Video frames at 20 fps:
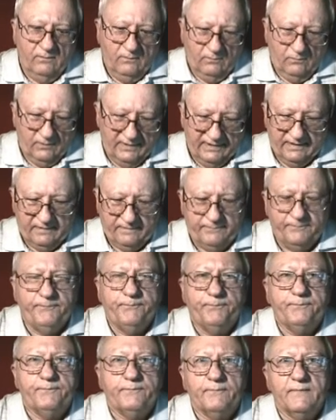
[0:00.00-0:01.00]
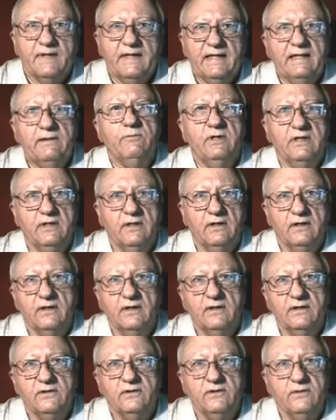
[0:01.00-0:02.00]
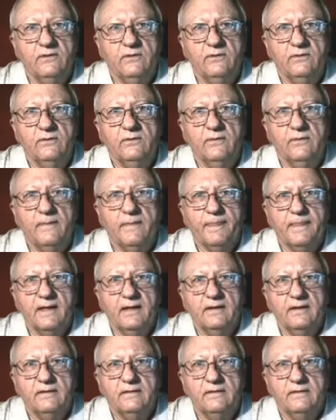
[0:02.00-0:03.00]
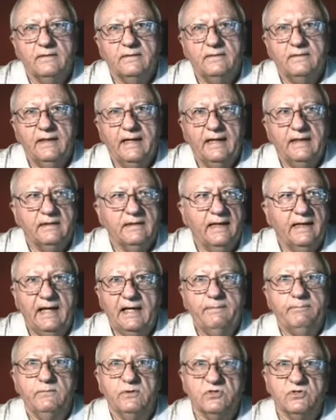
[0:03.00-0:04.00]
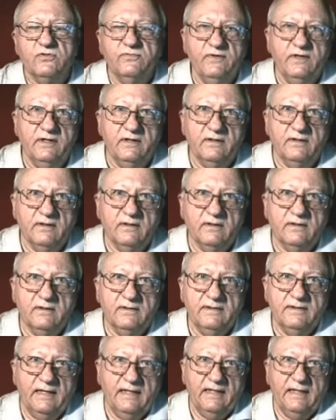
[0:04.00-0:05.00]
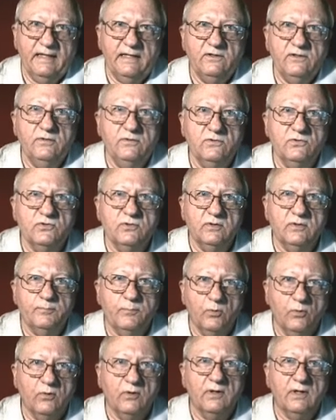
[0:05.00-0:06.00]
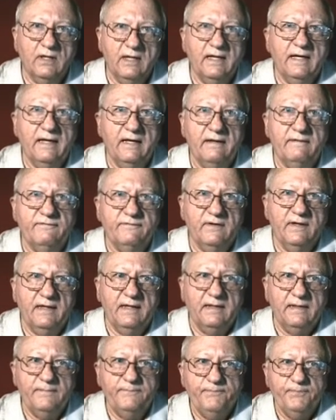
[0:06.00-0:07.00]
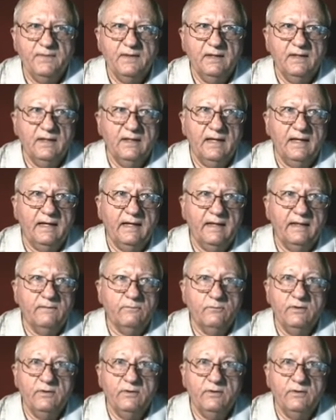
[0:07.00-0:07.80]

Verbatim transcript: Well, in regard to uh, that atmosphere that had to support life and and